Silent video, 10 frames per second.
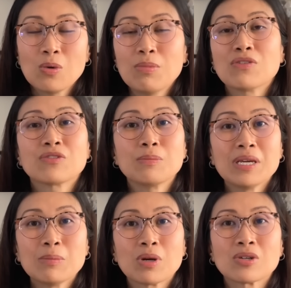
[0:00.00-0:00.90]
But for
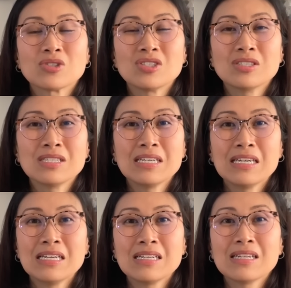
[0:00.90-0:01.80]
me personally,
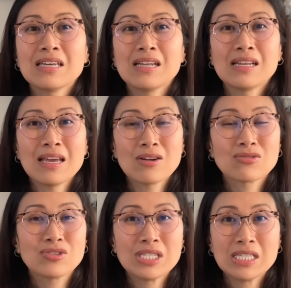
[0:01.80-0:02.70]
it can get
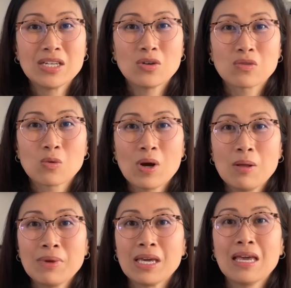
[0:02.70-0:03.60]
really
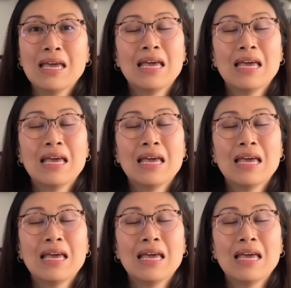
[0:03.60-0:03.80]
overwhelming.